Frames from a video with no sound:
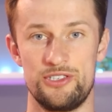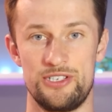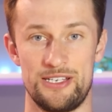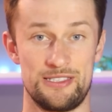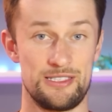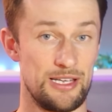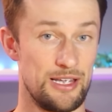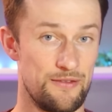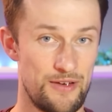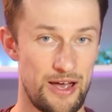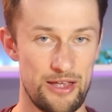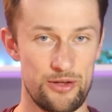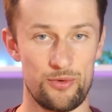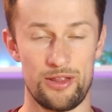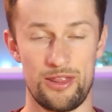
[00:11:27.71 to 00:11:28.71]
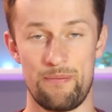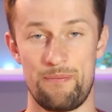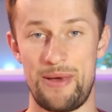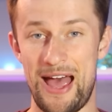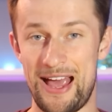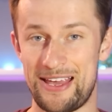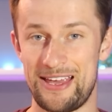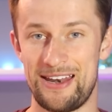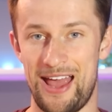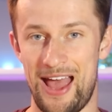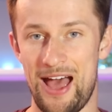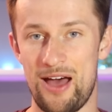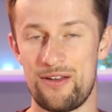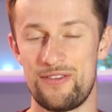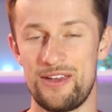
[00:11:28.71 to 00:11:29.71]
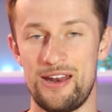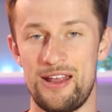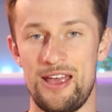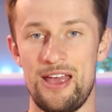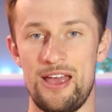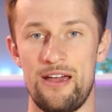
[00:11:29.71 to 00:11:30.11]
chance to get value on the back end out of it